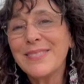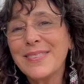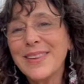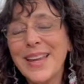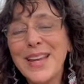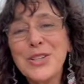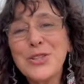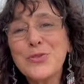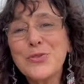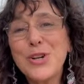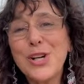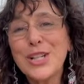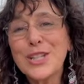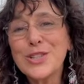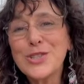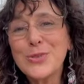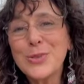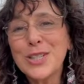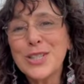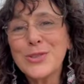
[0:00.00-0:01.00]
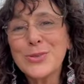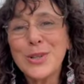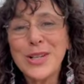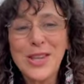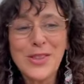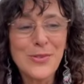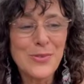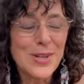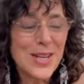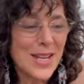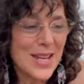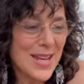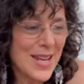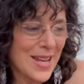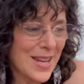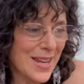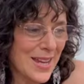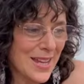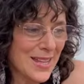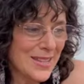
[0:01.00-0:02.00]
the end of August 2023
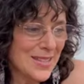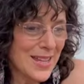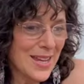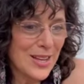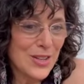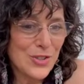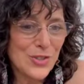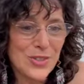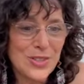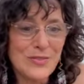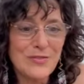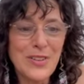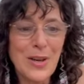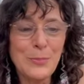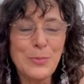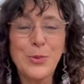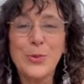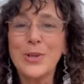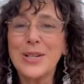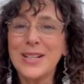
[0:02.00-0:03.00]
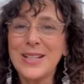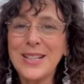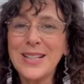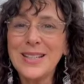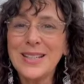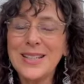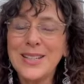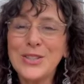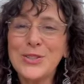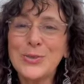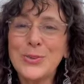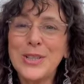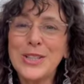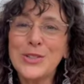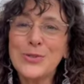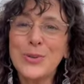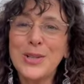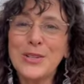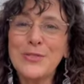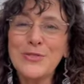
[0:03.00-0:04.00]
and actually February
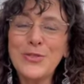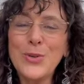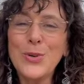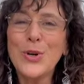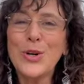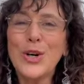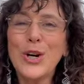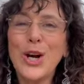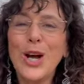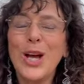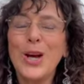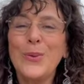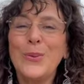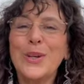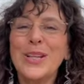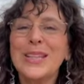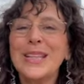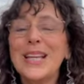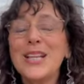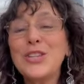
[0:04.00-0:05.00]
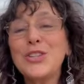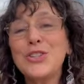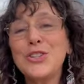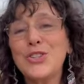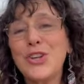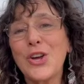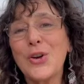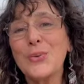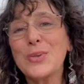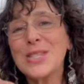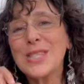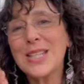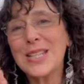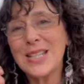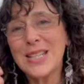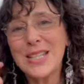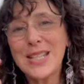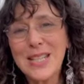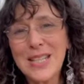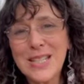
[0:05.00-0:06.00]
2024, what I'd like you to know is that
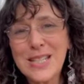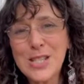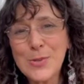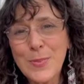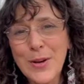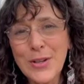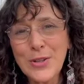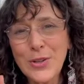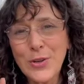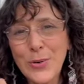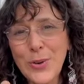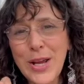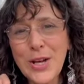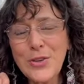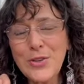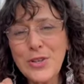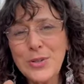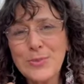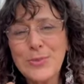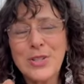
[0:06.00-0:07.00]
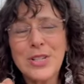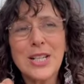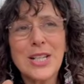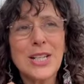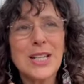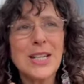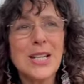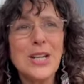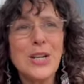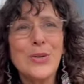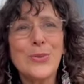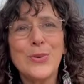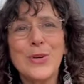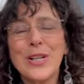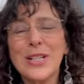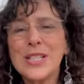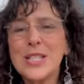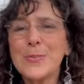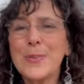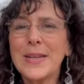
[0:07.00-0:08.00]
in the Inspired Creator community, we're
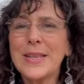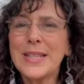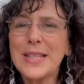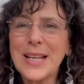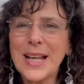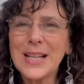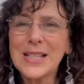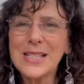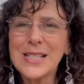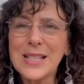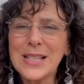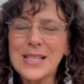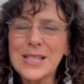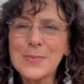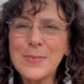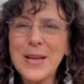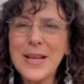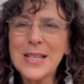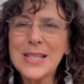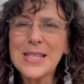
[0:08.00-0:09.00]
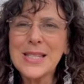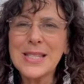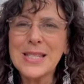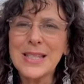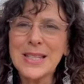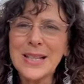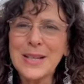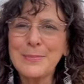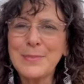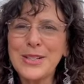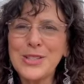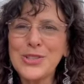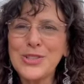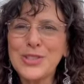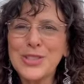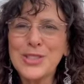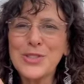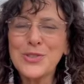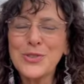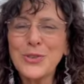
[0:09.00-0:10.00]
going to spend the next six months. I think I
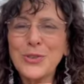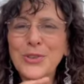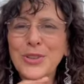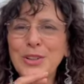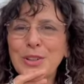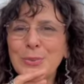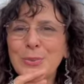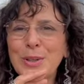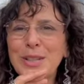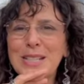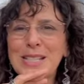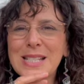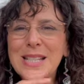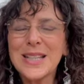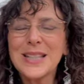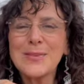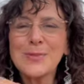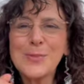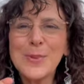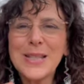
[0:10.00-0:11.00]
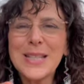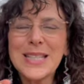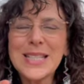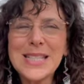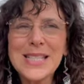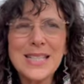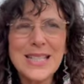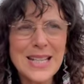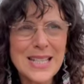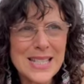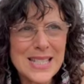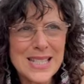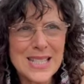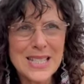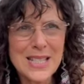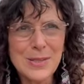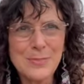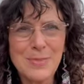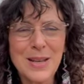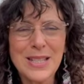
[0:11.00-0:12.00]
mentioned this earlier. We're going to spend the next
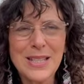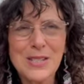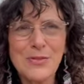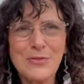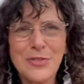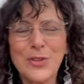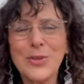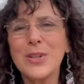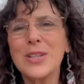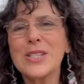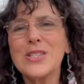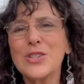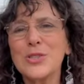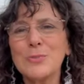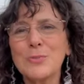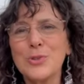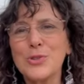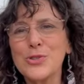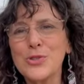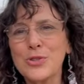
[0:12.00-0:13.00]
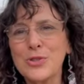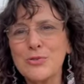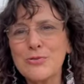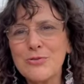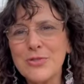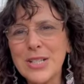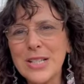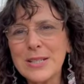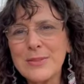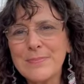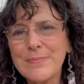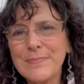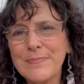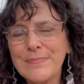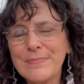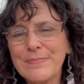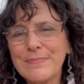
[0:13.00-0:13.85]
six months focused on personal freedom,